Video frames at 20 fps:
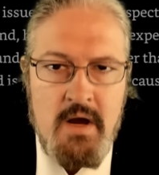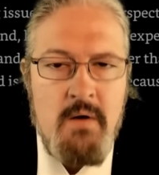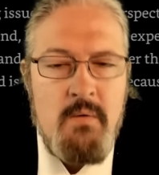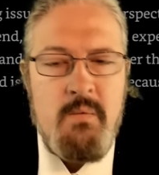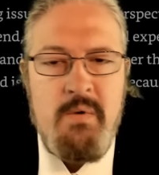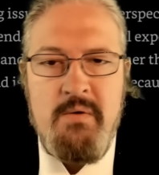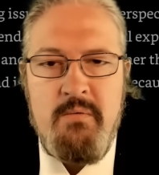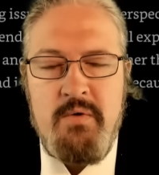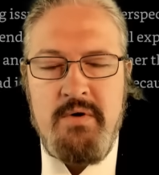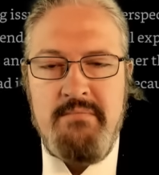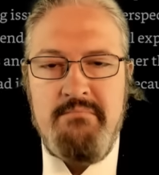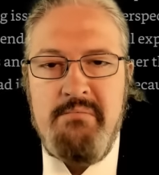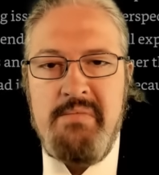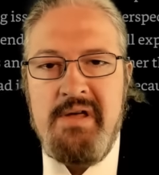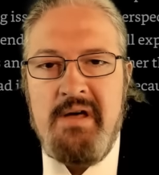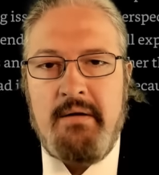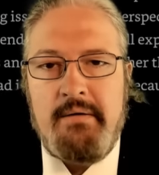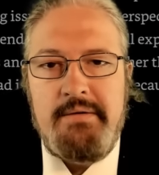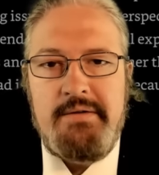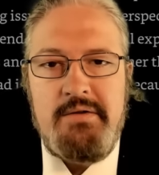We wouldn't be
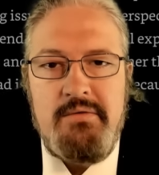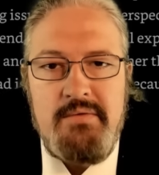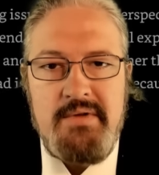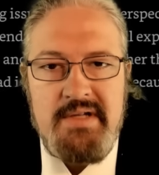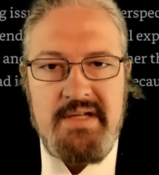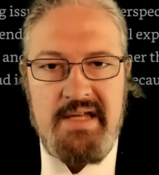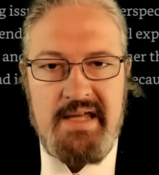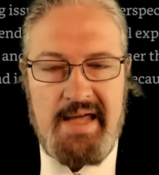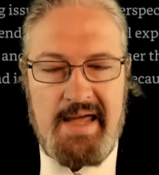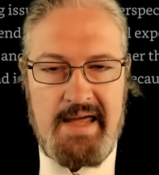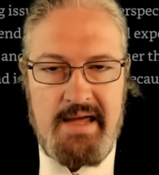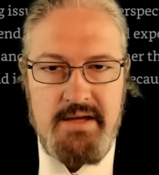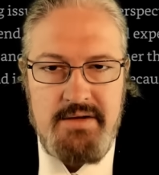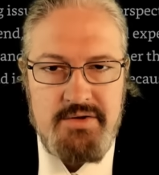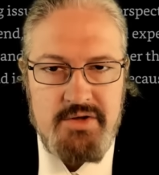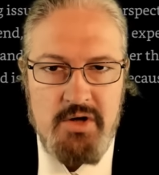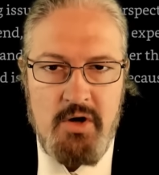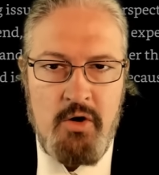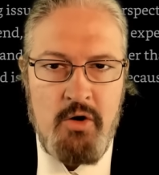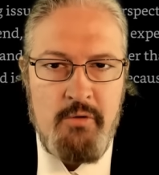able to
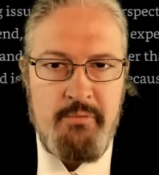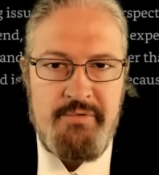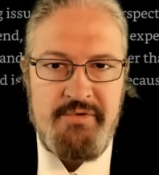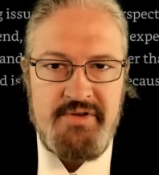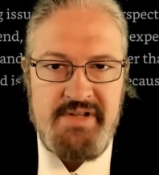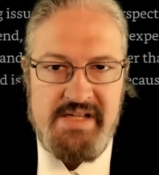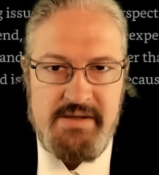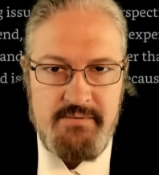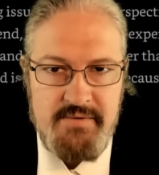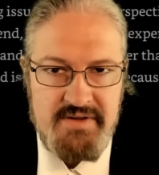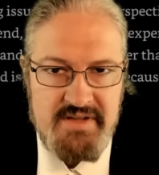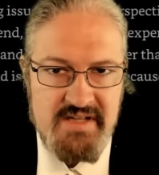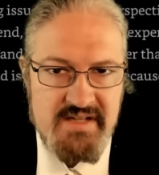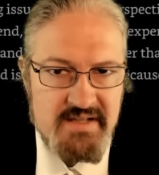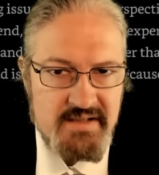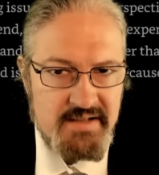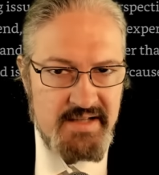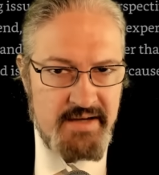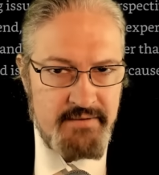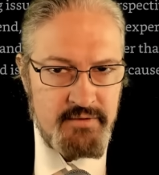engage openly with
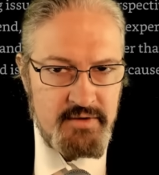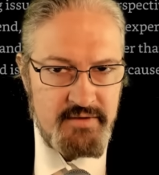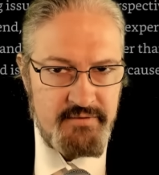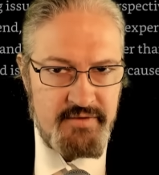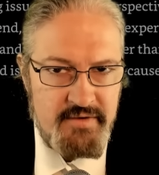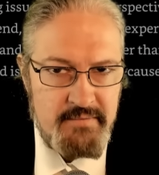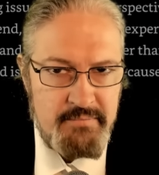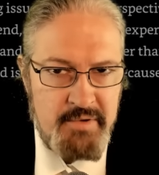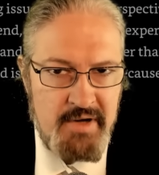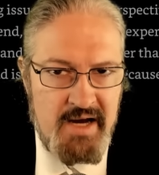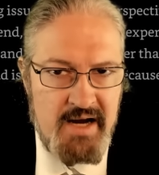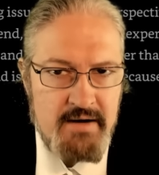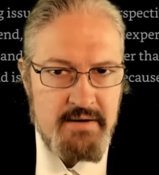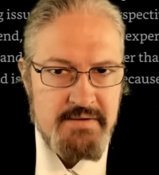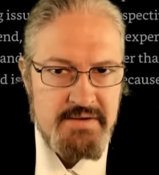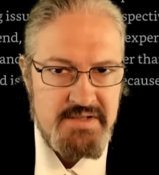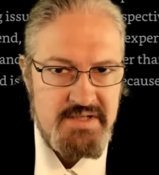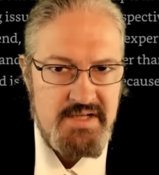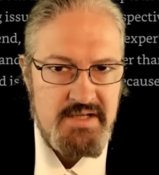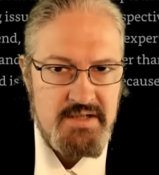this level of
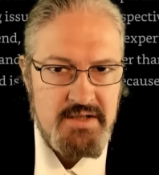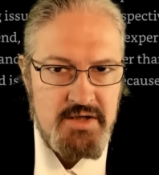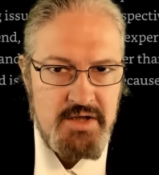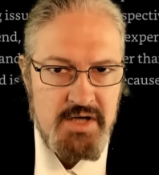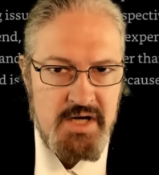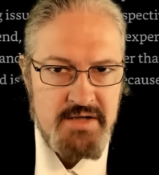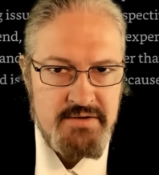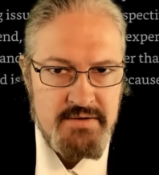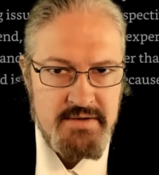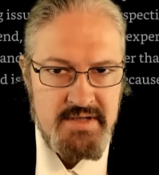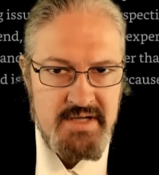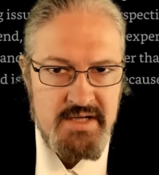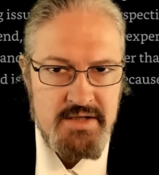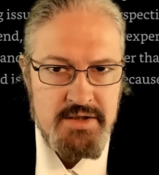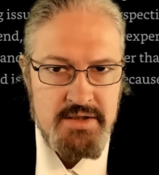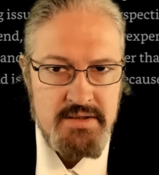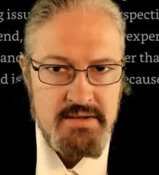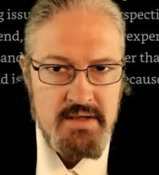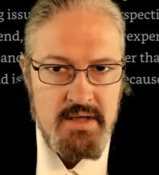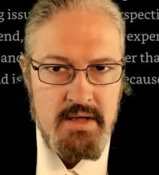hypocrisy and
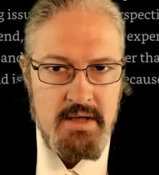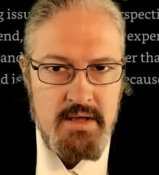contradiction.